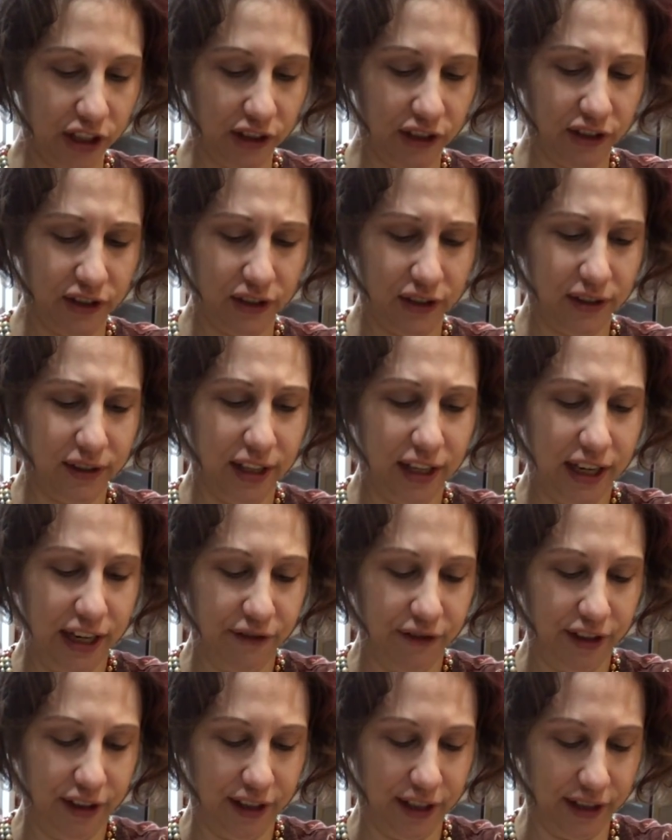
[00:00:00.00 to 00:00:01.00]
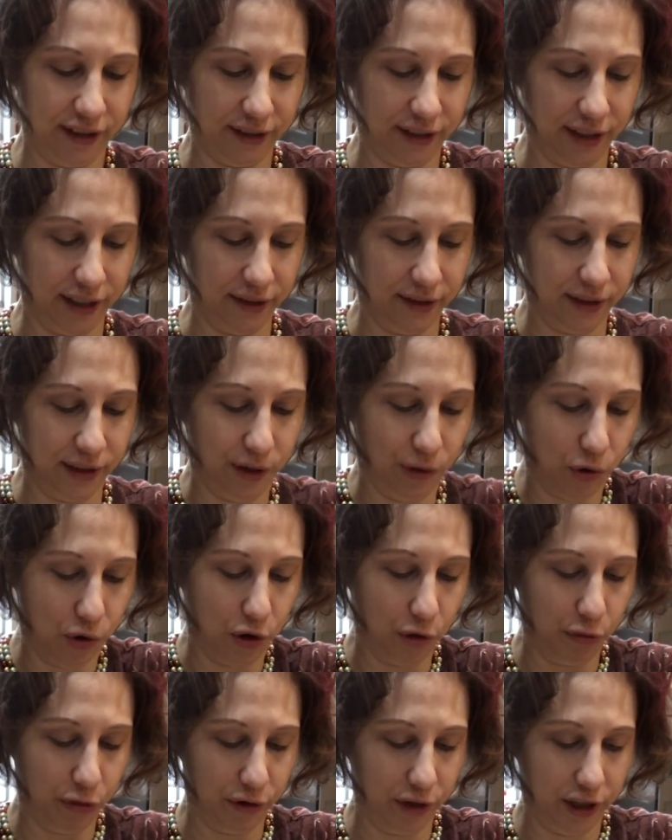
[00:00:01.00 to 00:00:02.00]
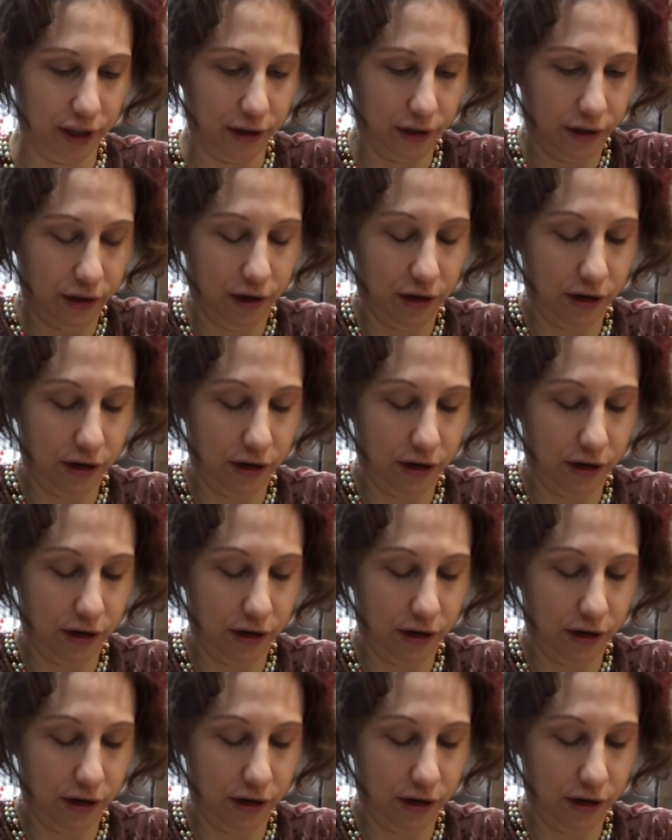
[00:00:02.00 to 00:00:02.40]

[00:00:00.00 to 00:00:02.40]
just so that everything is nice and incorporated.